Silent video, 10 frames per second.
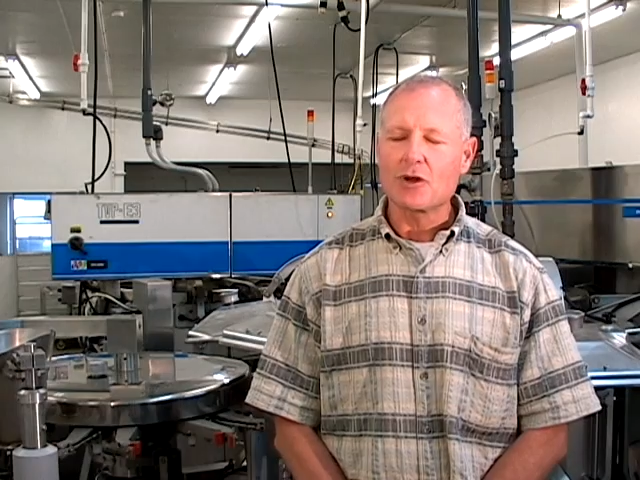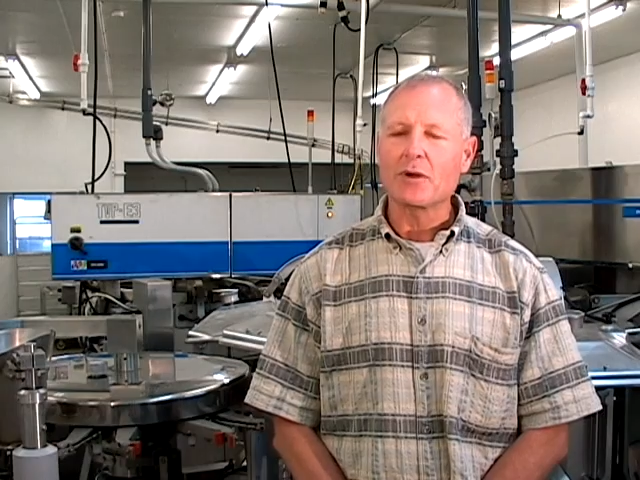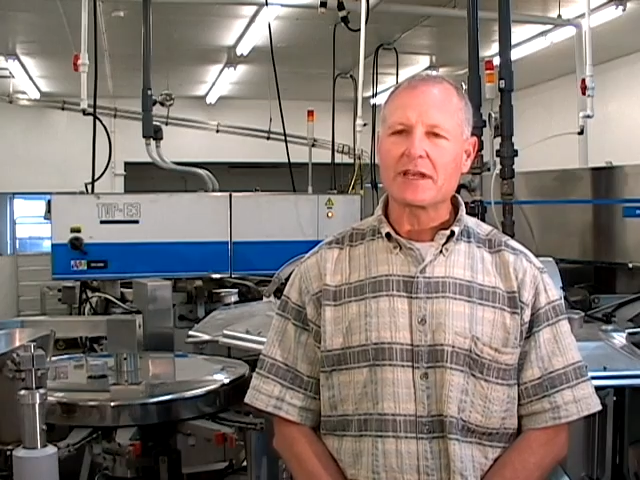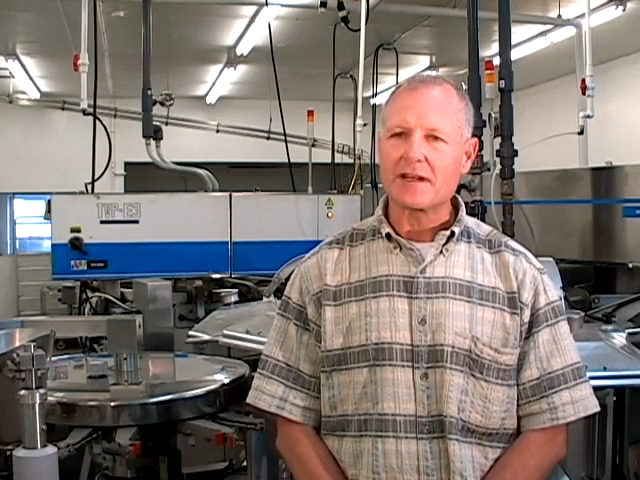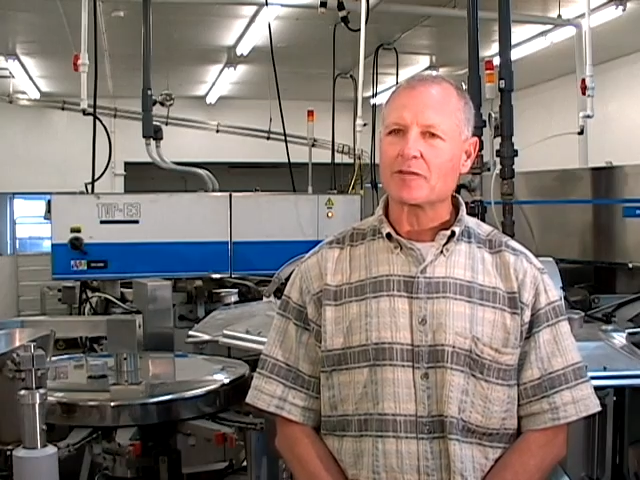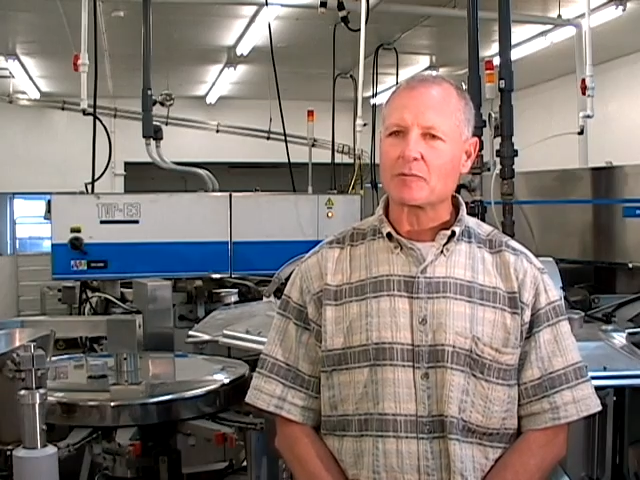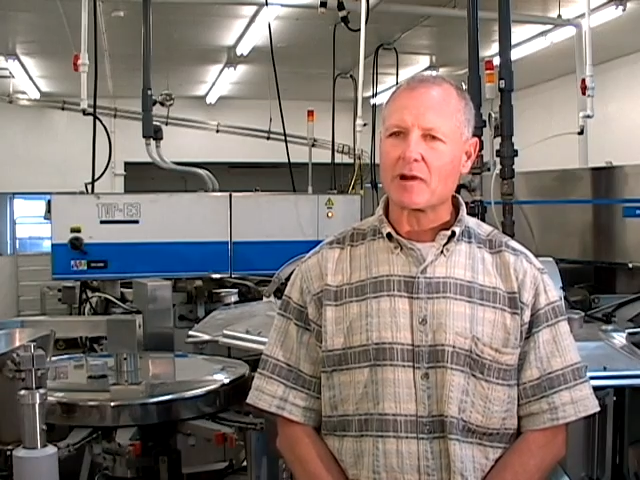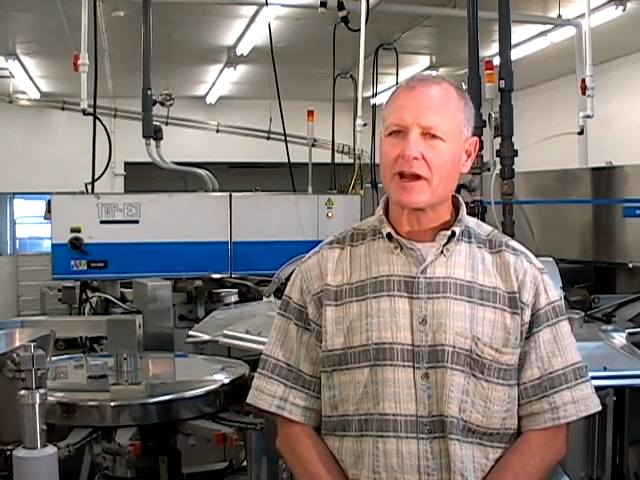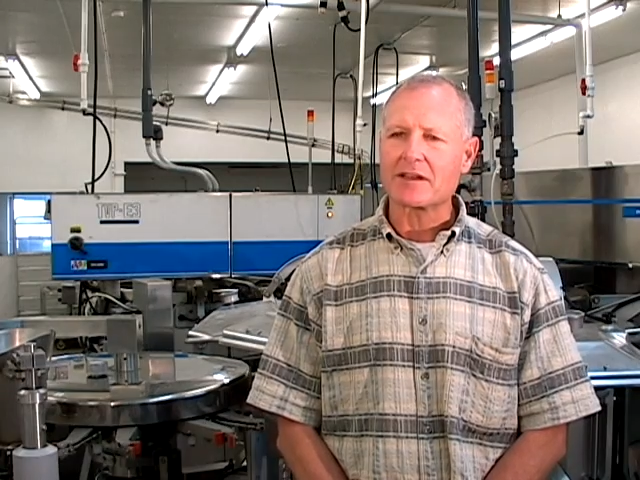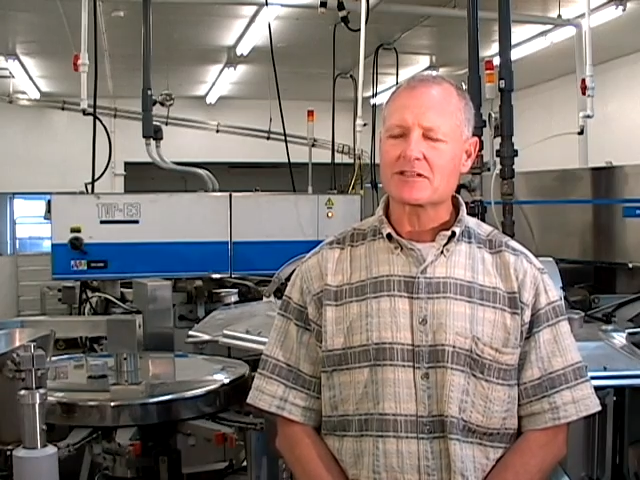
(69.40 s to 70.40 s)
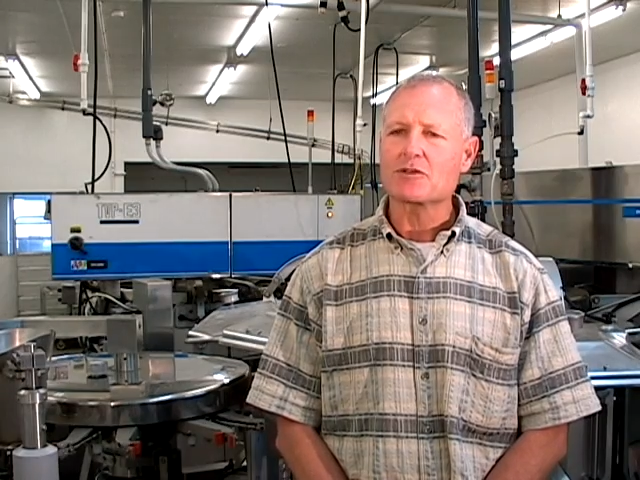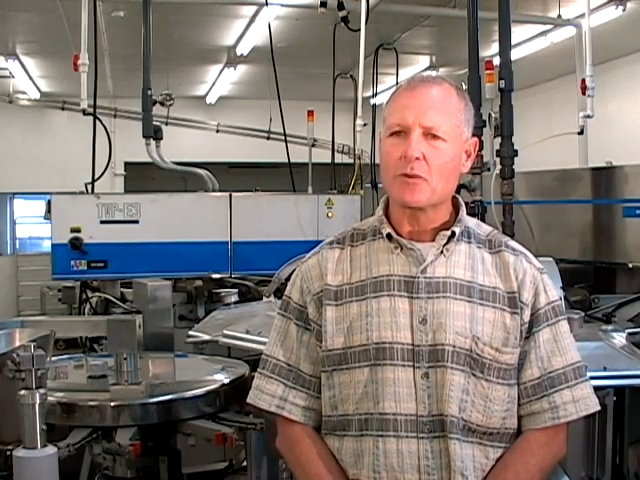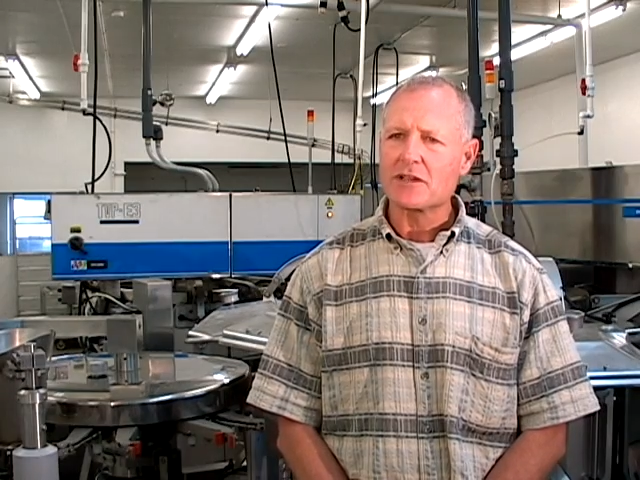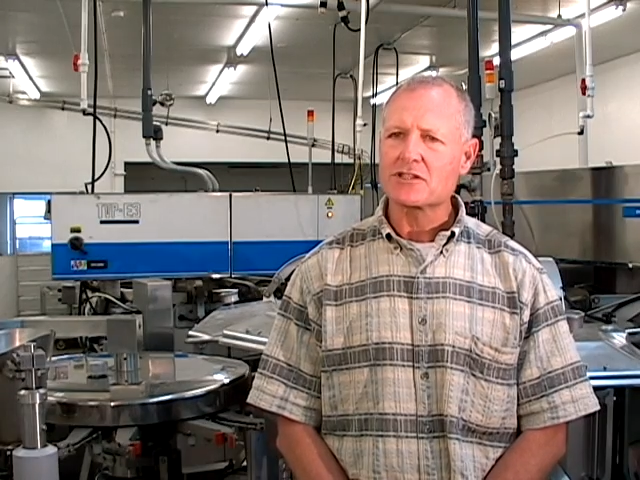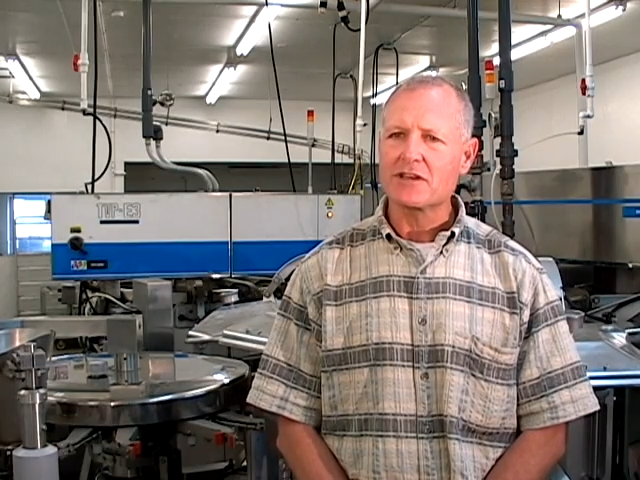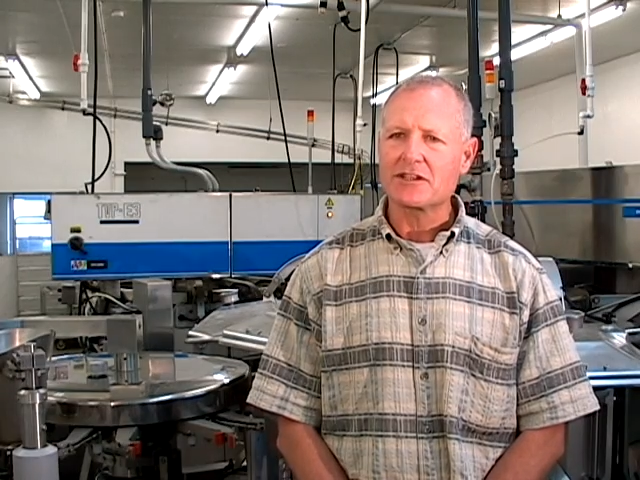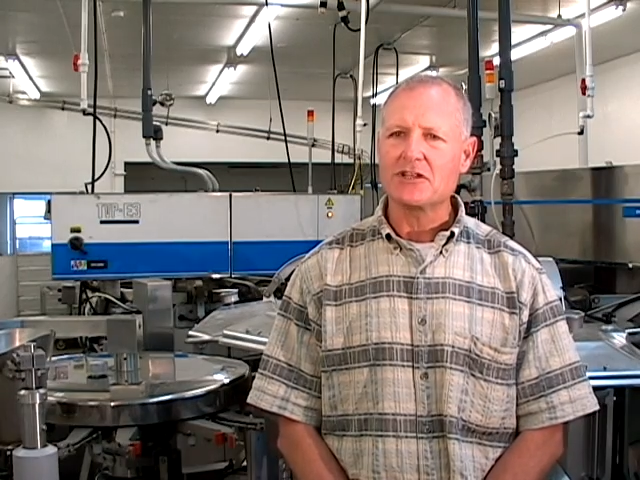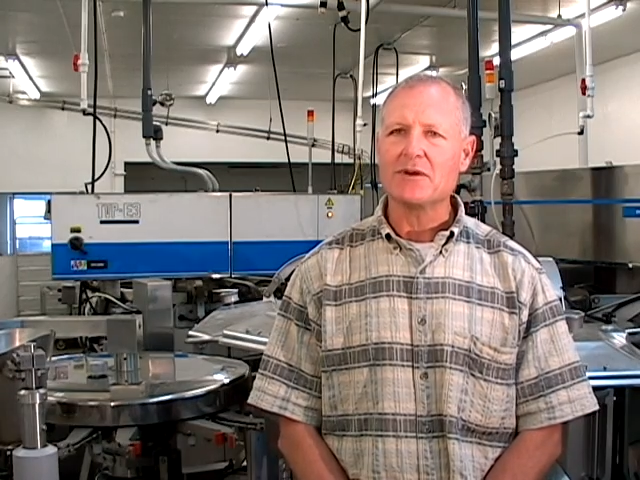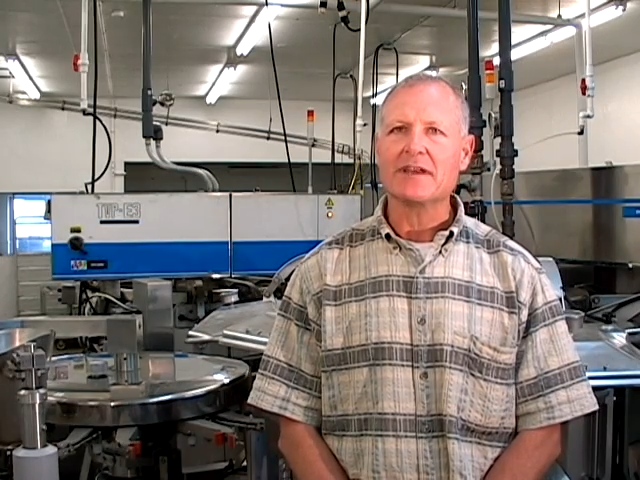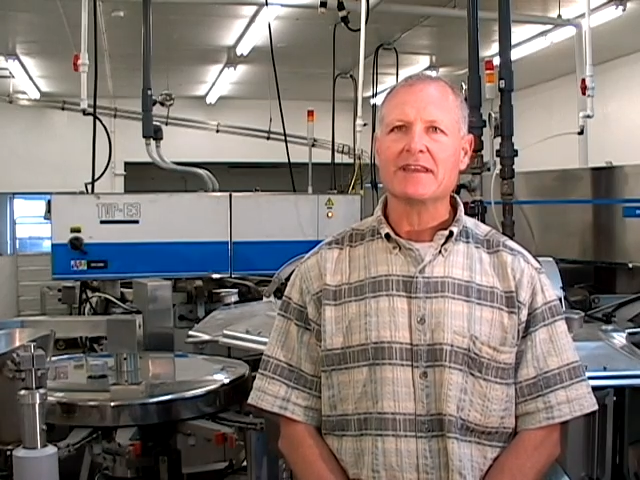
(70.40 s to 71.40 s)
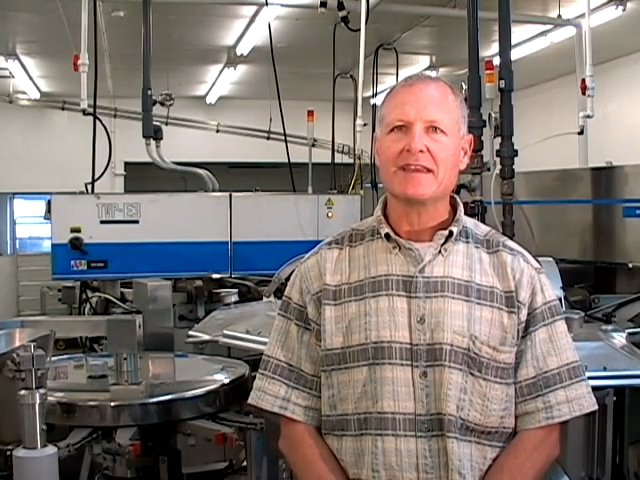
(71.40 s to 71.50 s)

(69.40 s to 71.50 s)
totally different product. It's a once-cooked tuna,